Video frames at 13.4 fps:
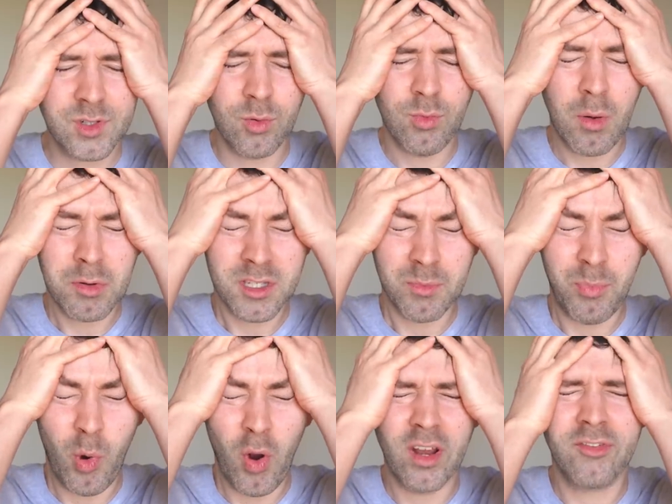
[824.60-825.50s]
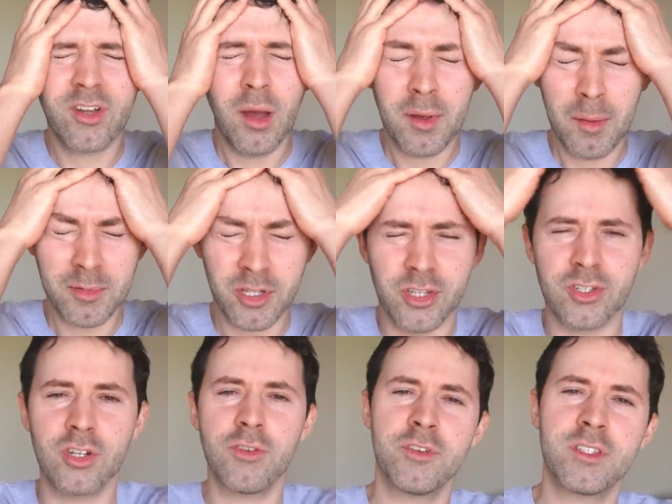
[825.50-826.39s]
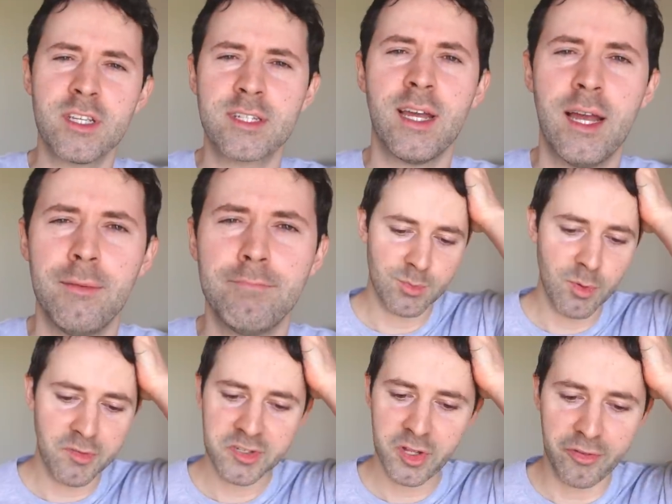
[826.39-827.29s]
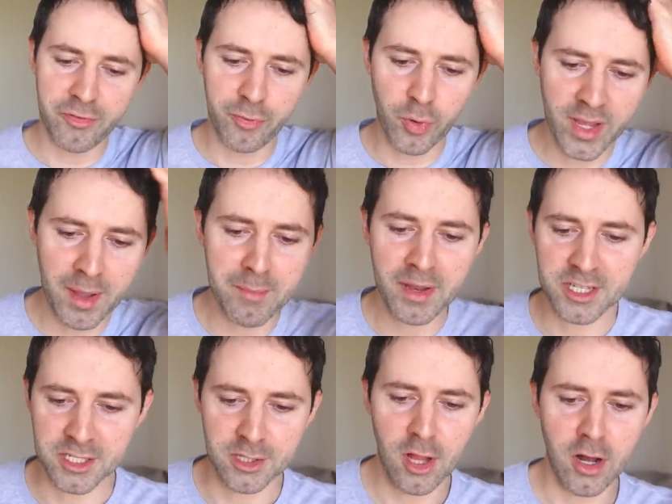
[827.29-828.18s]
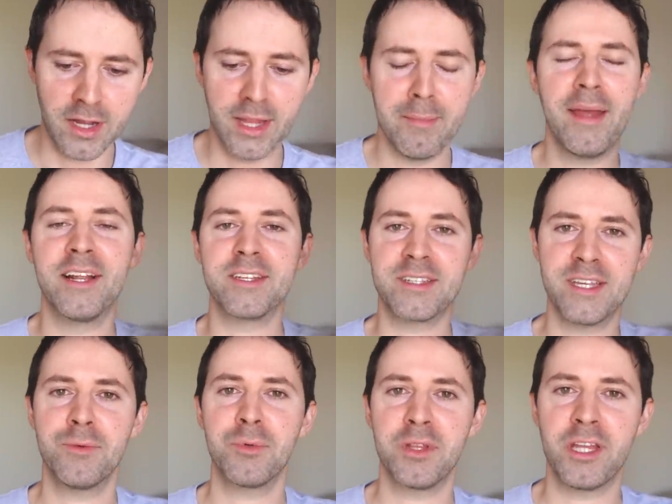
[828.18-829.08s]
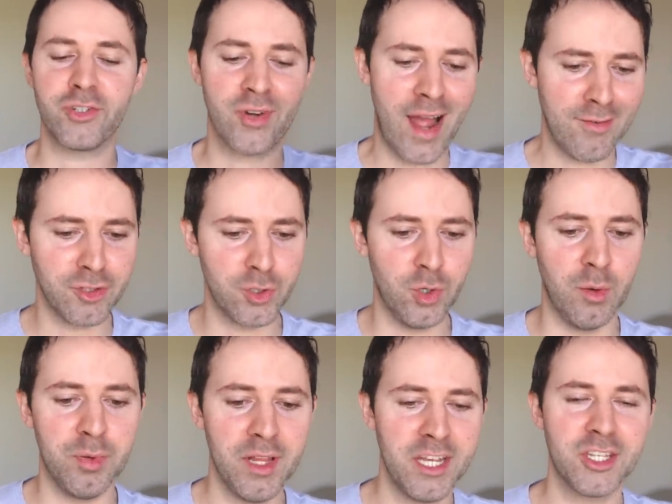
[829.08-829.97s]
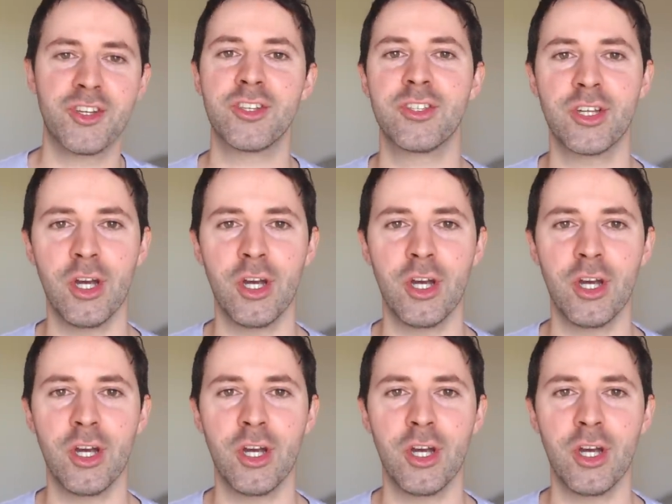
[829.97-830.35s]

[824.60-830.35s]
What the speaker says: So what was the point of coming up to the surface this time? This movie's only 48 minutes long, and they made a scene where they travel to a place just to